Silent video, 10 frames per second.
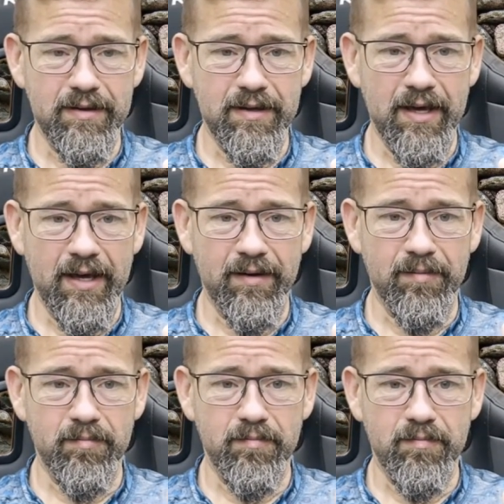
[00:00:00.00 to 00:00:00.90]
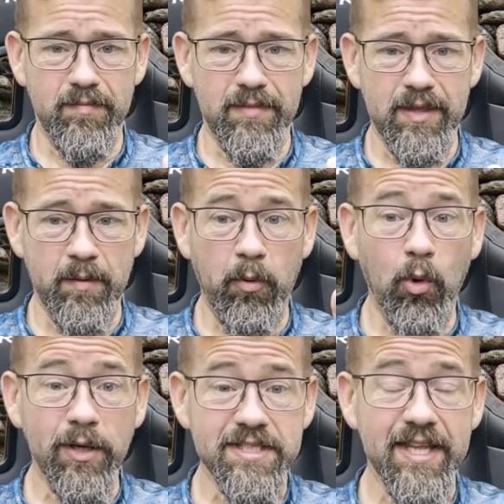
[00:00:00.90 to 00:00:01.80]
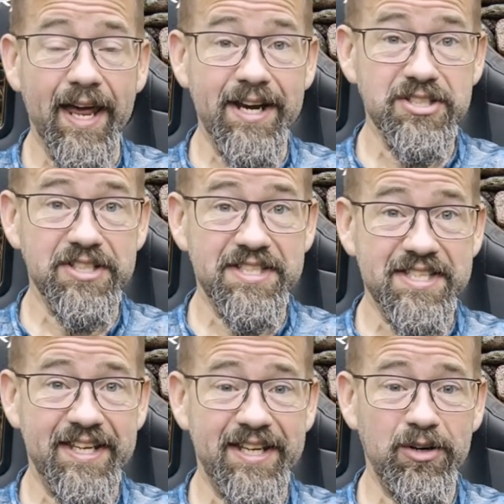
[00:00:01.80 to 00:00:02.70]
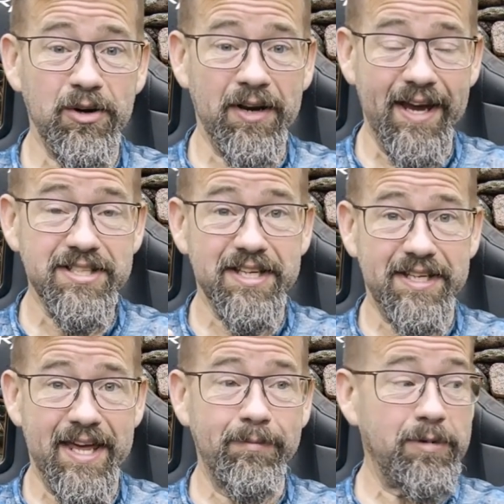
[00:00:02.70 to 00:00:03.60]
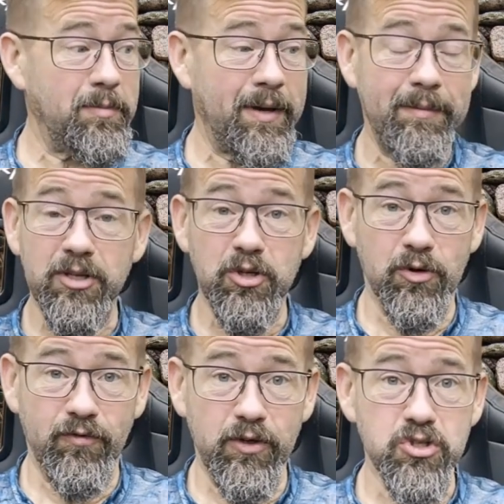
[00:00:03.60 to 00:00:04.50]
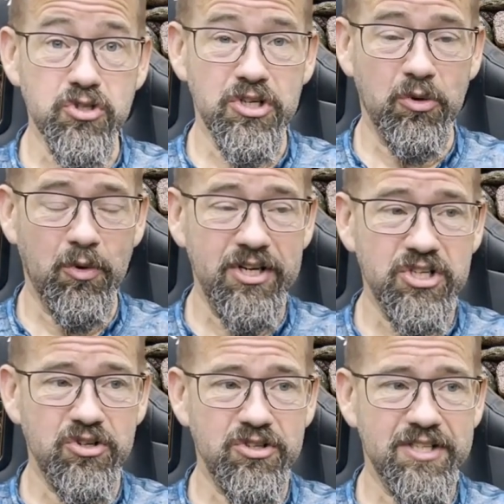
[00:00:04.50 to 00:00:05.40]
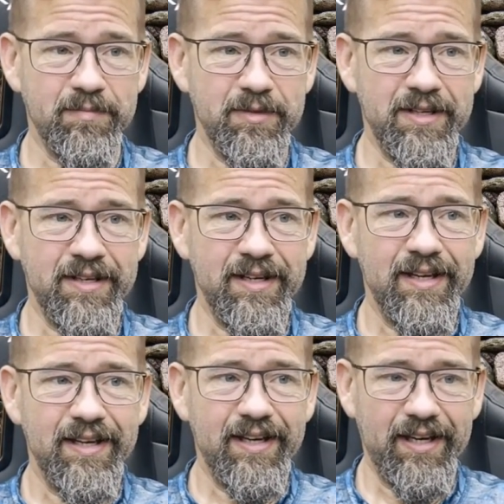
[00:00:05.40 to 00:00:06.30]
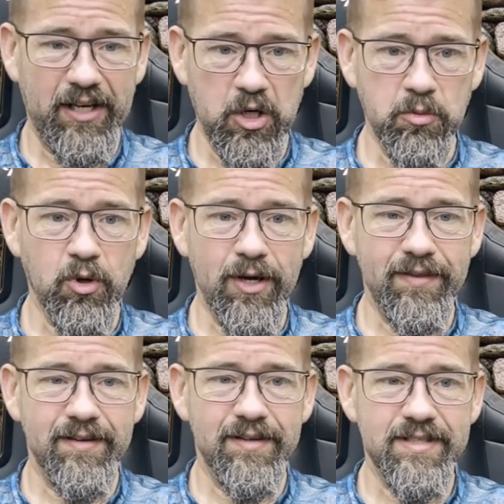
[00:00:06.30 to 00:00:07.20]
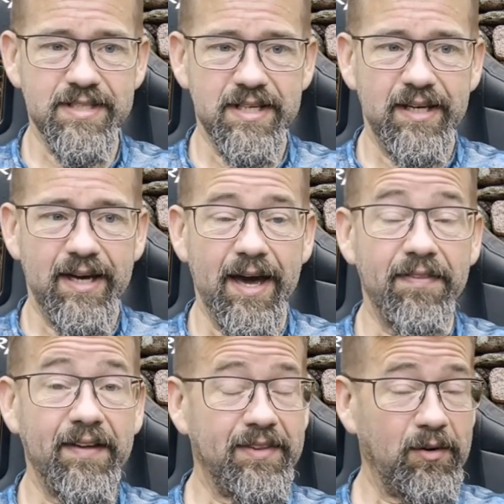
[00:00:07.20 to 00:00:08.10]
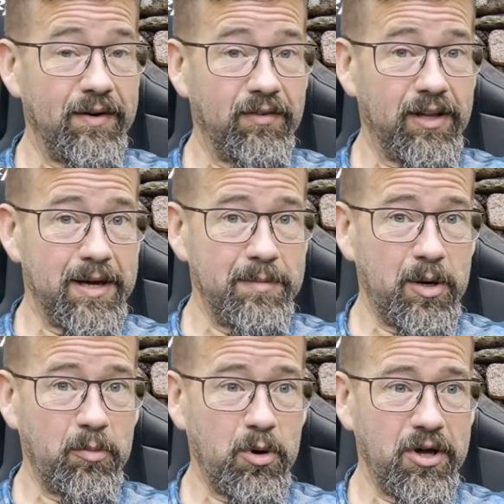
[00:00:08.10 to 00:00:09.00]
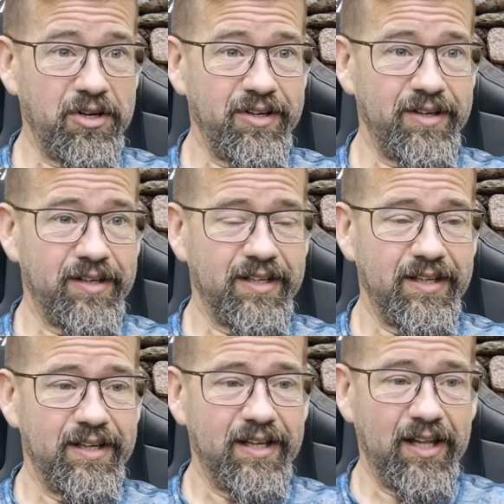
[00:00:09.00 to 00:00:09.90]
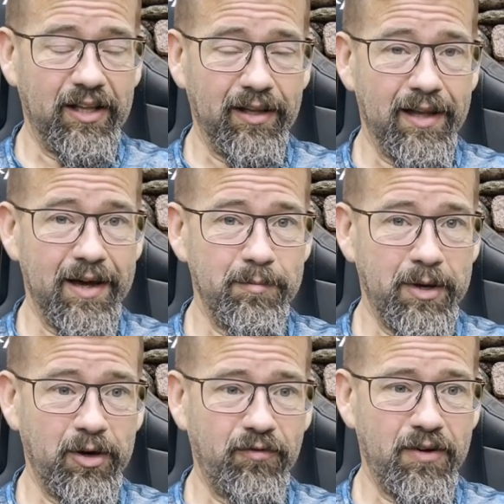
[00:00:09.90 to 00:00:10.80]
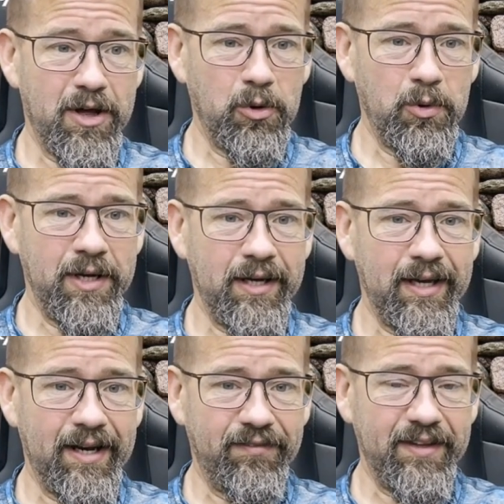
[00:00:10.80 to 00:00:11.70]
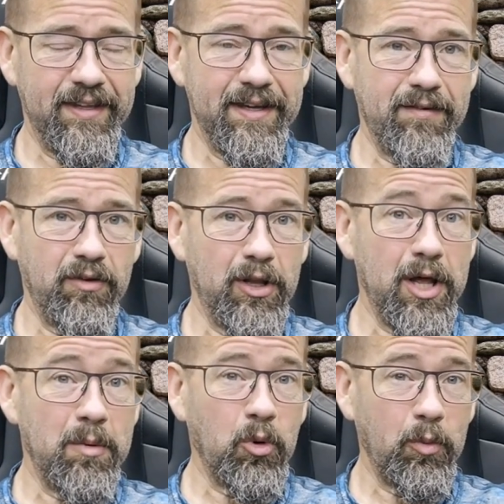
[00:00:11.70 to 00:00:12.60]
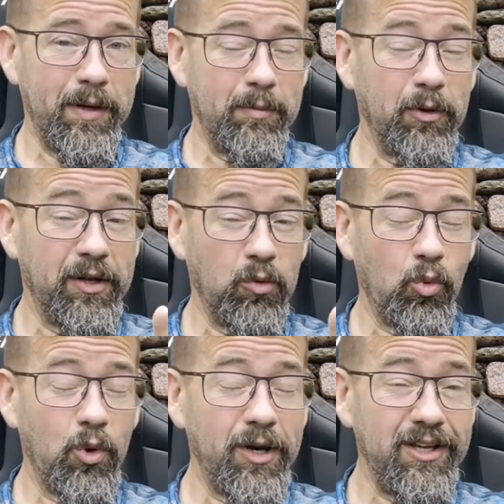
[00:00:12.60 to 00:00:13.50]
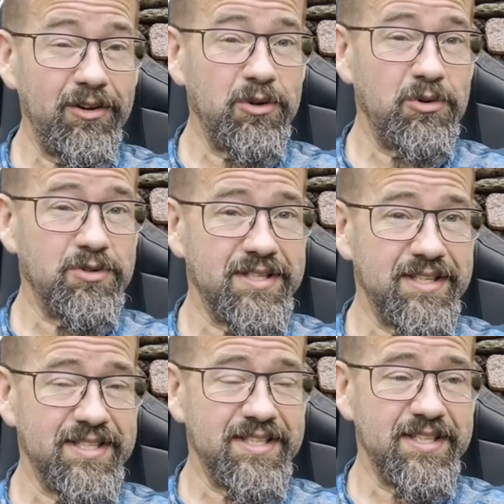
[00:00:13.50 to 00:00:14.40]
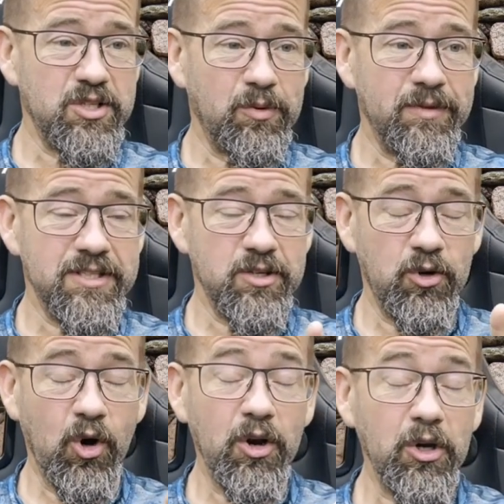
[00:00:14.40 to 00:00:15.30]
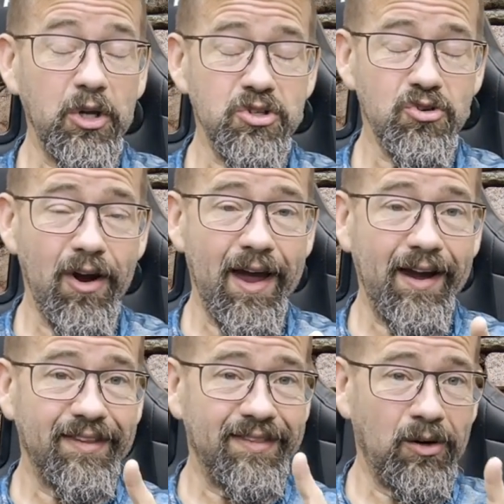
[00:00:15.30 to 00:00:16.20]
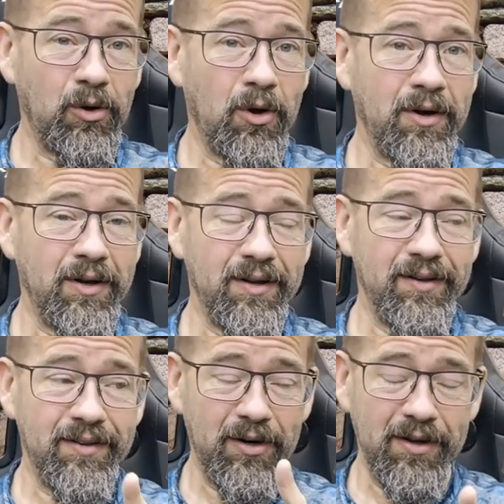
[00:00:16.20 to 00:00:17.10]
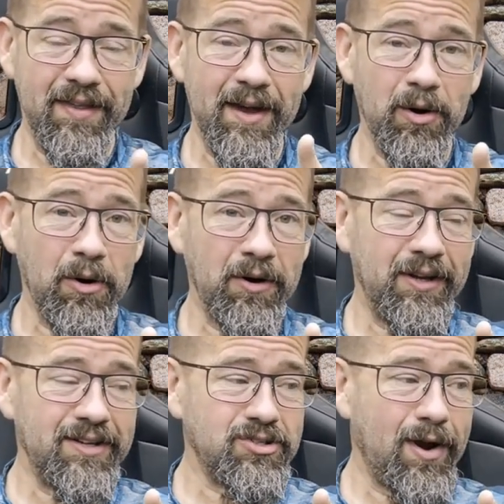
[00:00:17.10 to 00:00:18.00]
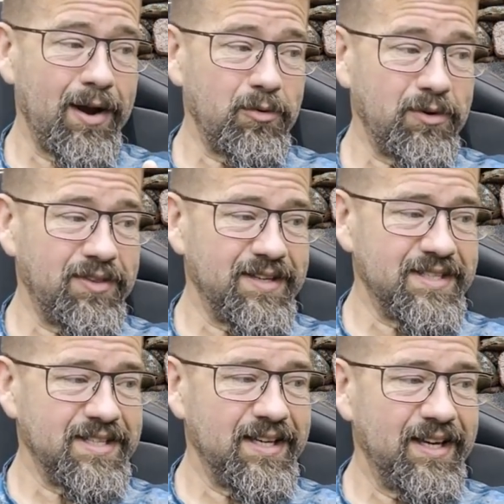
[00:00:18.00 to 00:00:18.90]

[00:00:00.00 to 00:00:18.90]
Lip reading: the points that I actually said here and actually adapt it maybe to a future generation or something and upgrade this, I think they'll have a lot better product, a lot better following, and I think they have a lot more people that want to use this system. So they're on a good track. They are on a good track with this.